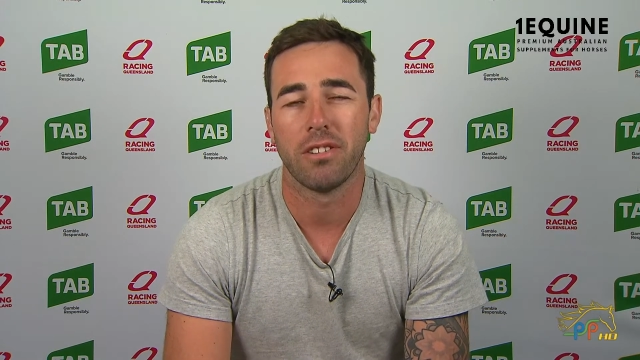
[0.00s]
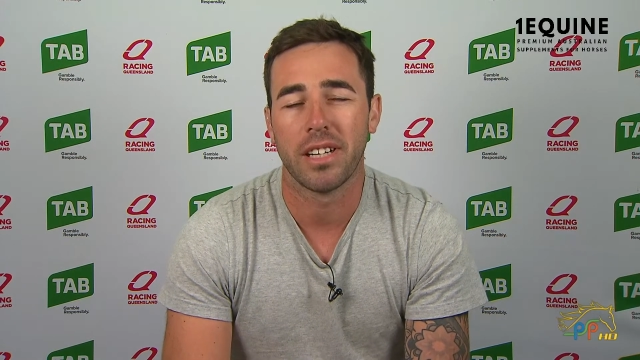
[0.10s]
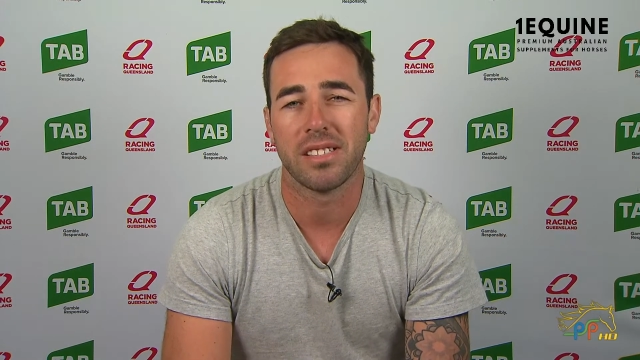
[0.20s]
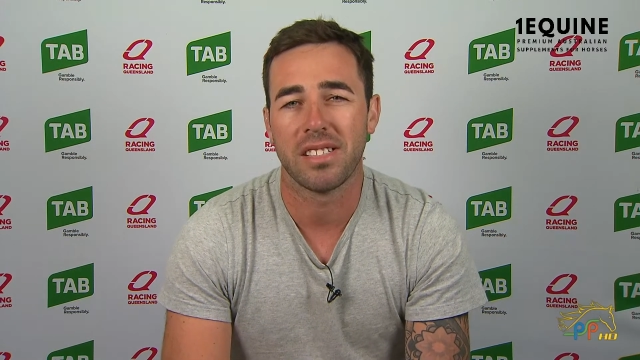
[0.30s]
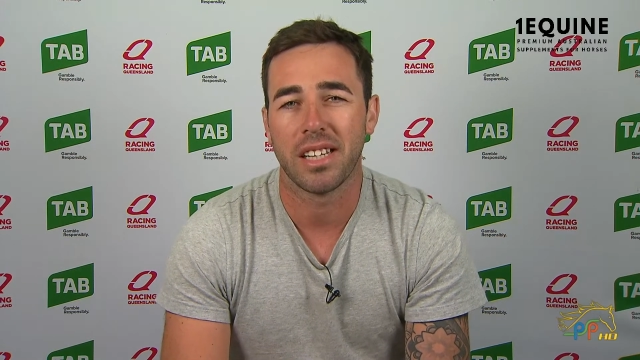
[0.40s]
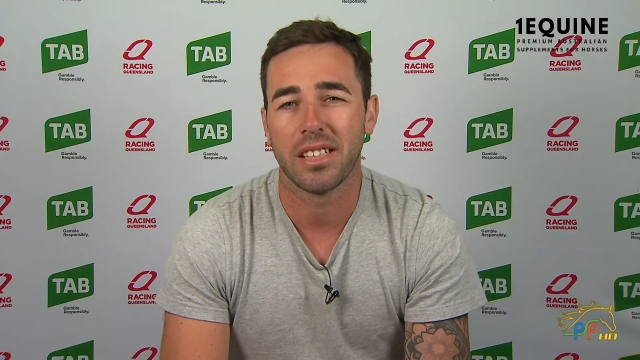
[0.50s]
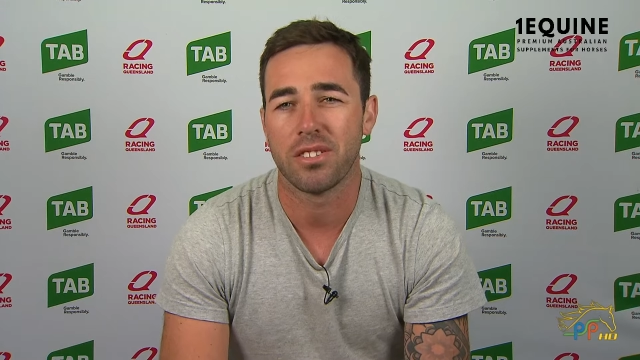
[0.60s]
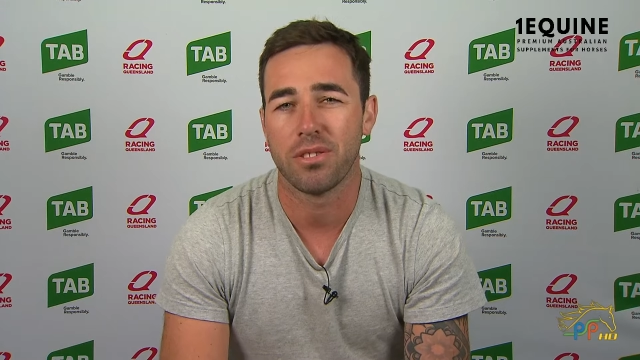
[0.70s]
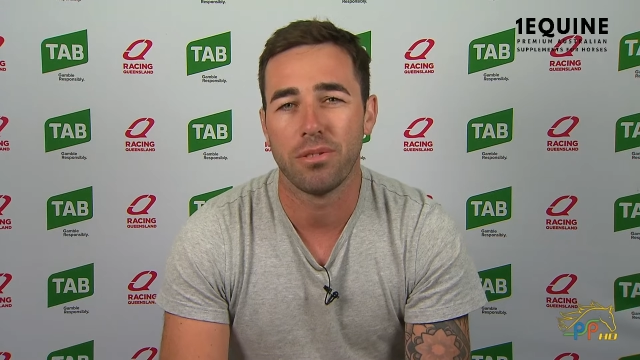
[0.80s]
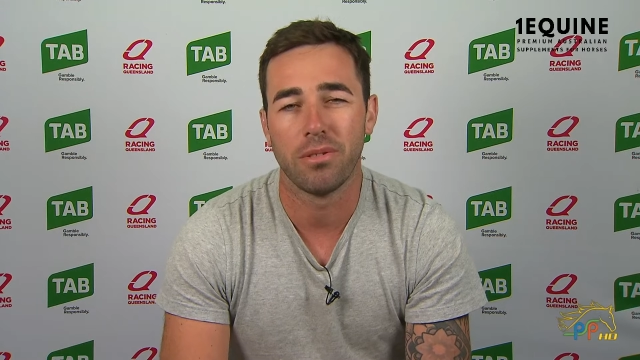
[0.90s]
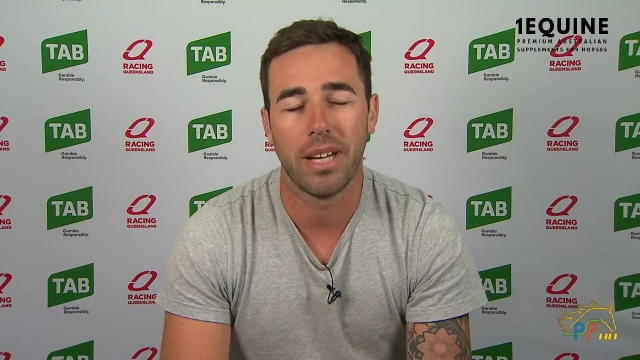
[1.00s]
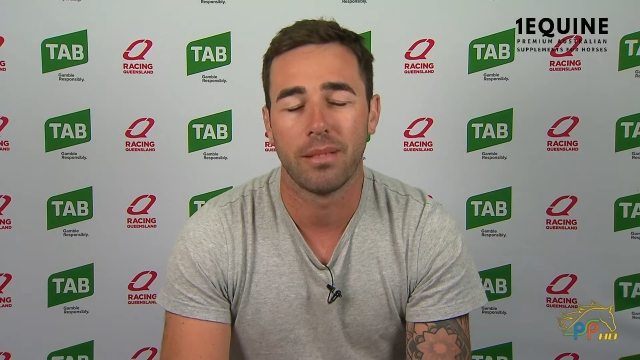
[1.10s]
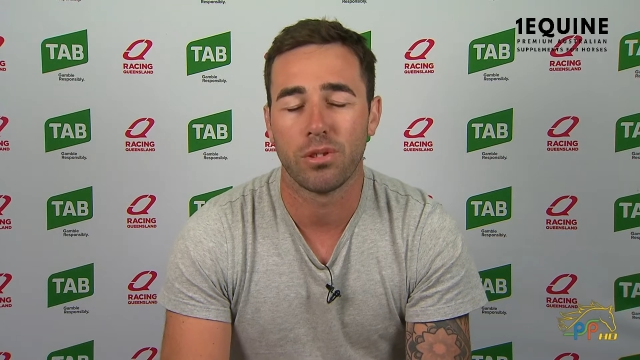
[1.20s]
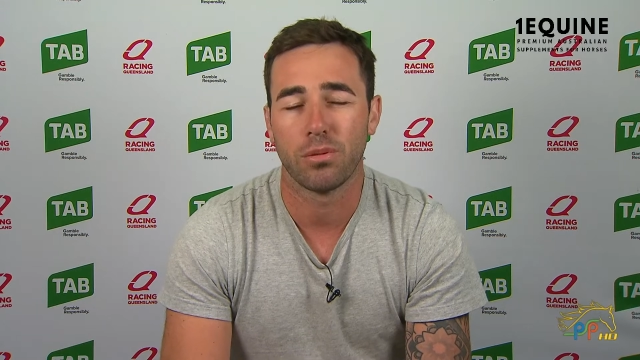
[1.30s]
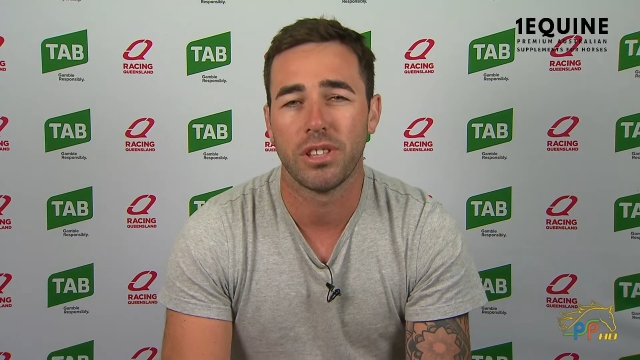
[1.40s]
running second
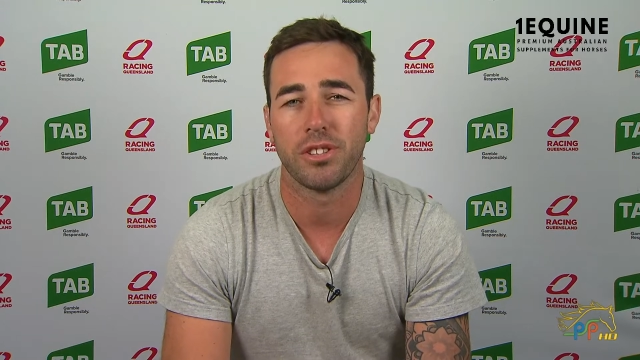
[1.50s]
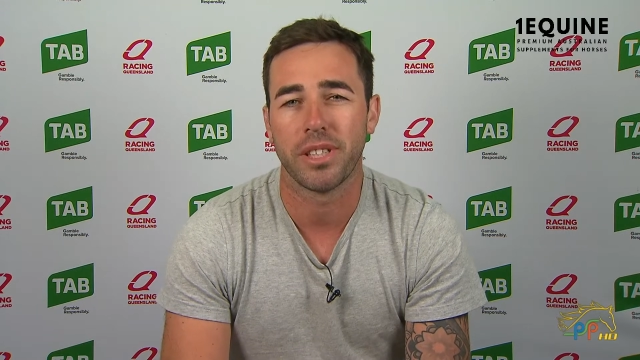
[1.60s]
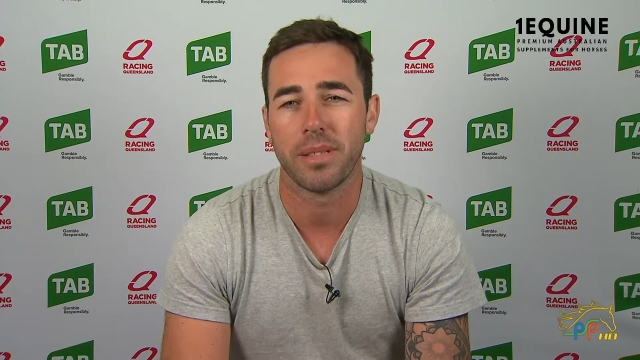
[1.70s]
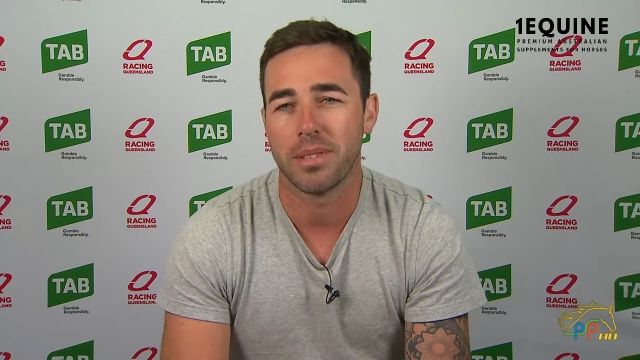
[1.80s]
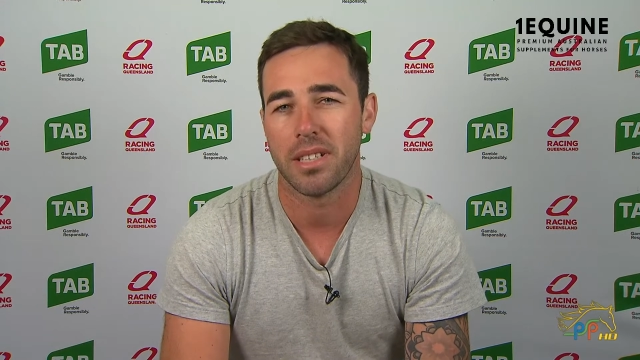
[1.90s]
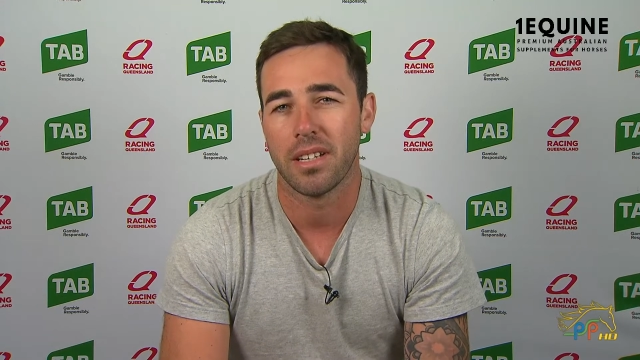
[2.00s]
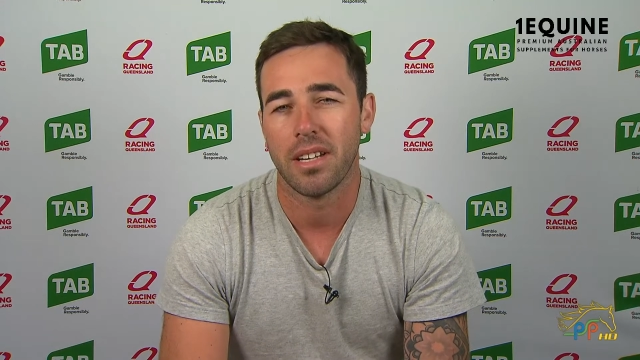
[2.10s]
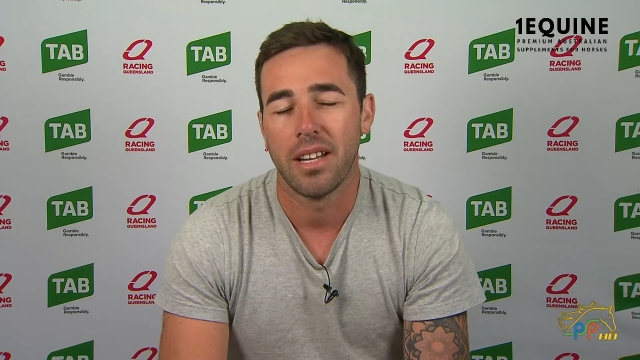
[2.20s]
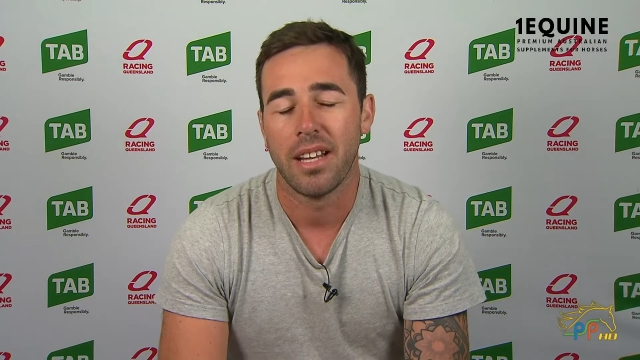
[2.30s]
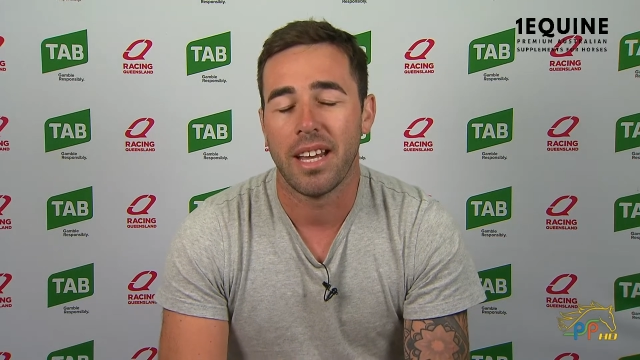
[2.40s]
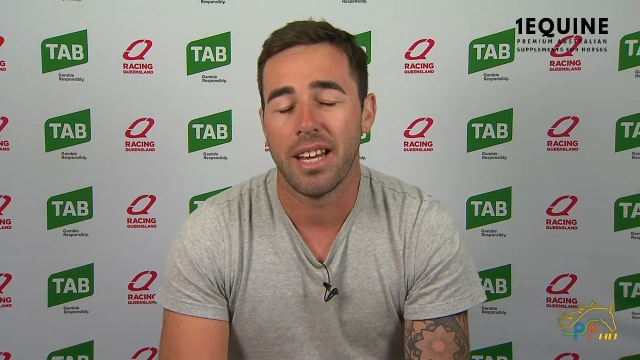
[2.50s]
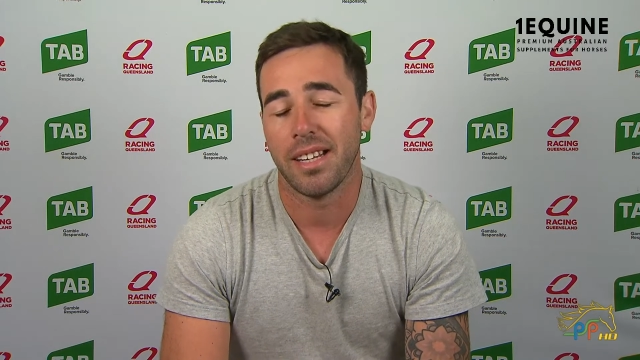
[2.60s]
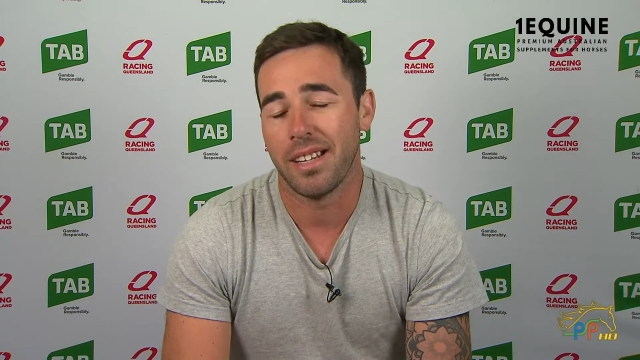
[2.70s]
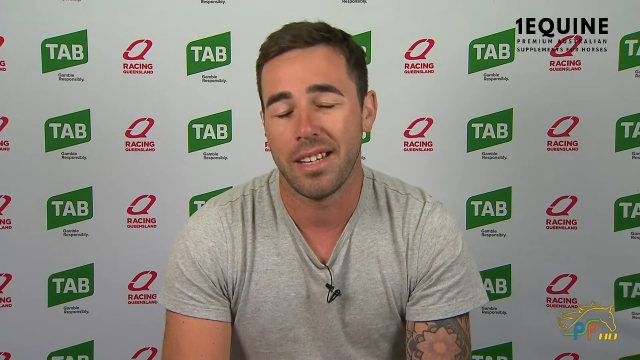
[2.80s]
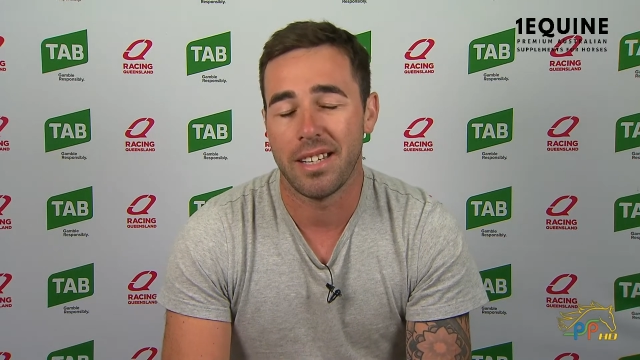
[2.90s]
to Saucy Dreams and
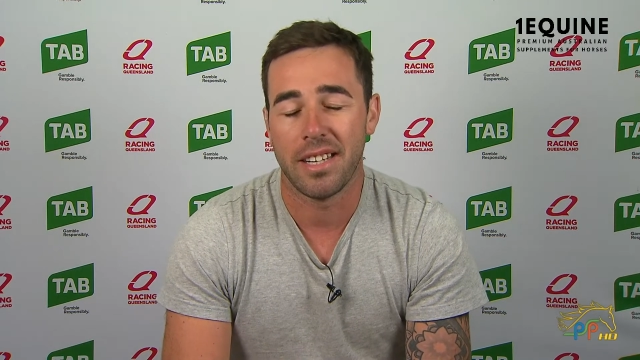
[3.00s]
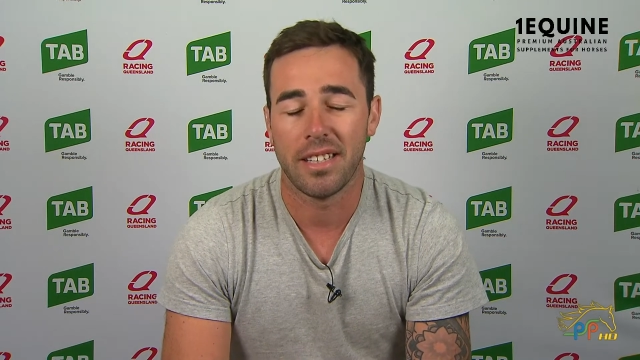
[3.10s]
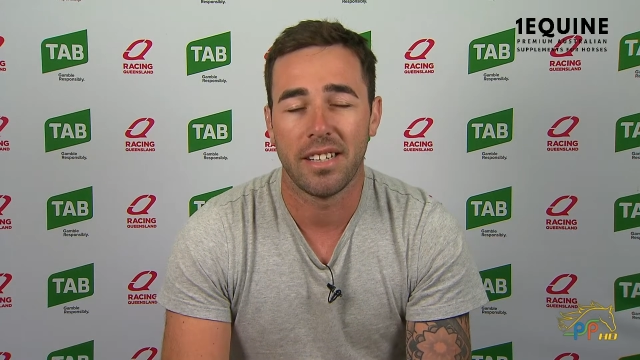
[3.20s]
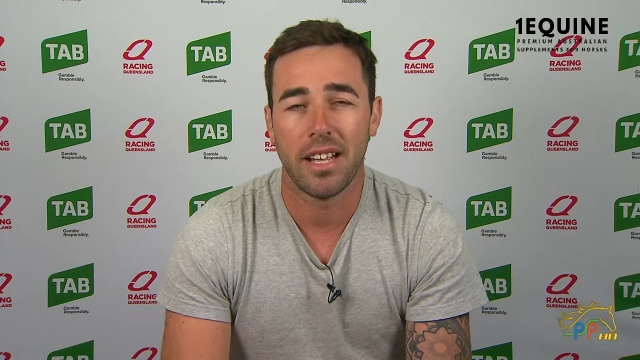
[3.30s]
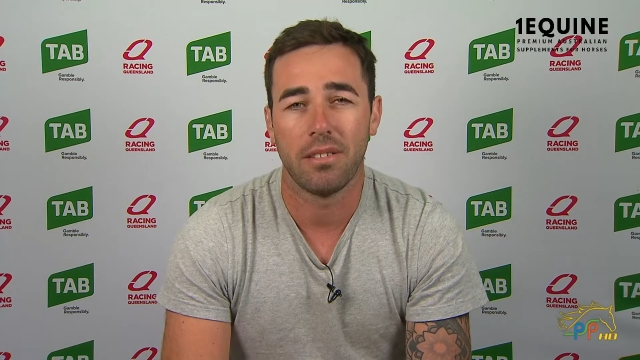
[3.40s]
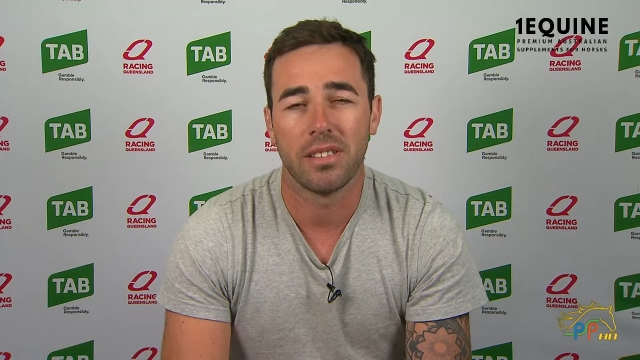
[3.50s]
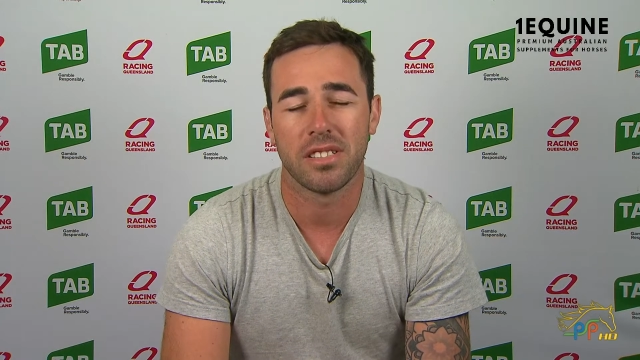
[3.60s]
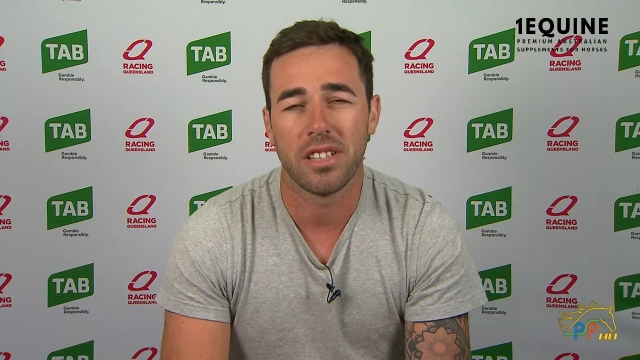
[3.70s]
another one.